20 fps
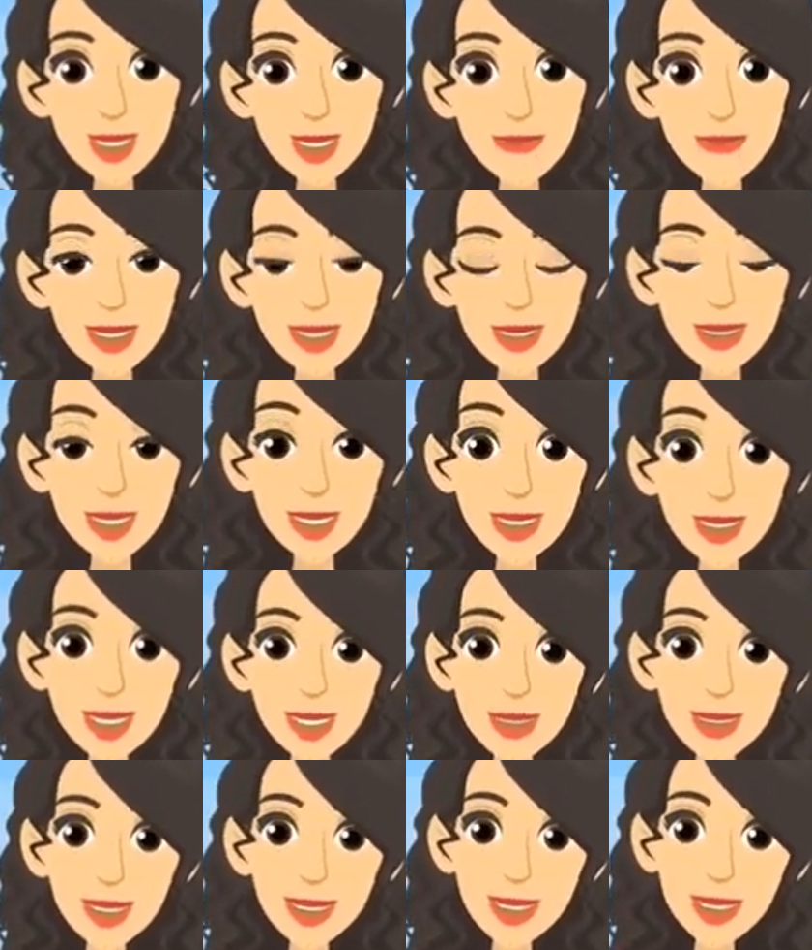
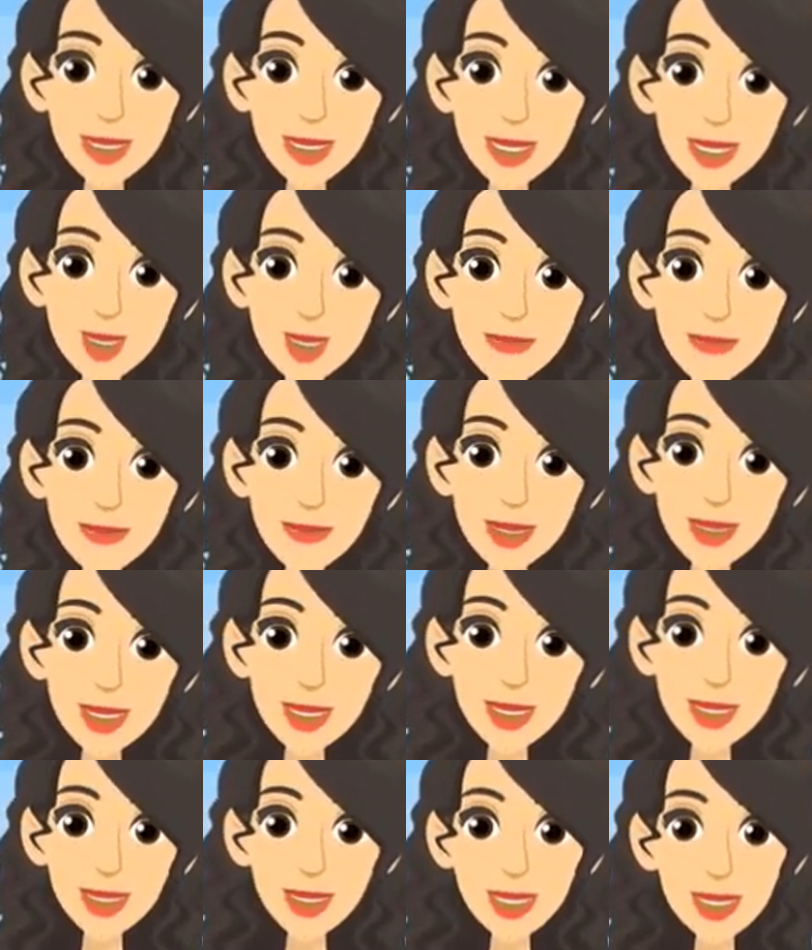registration, and
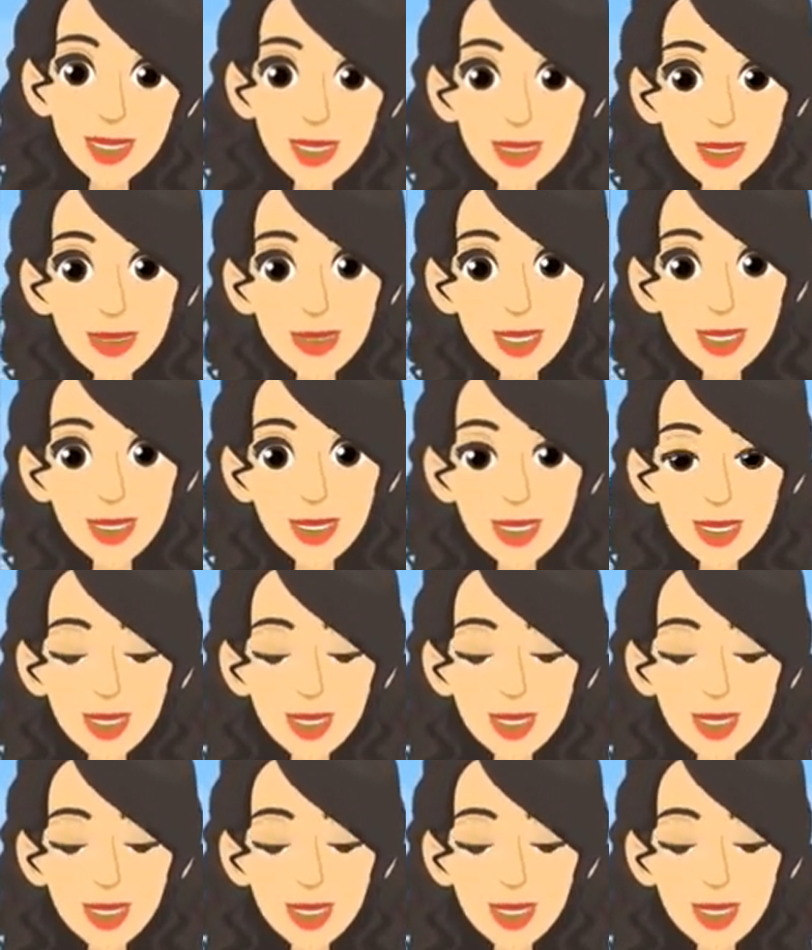consideration.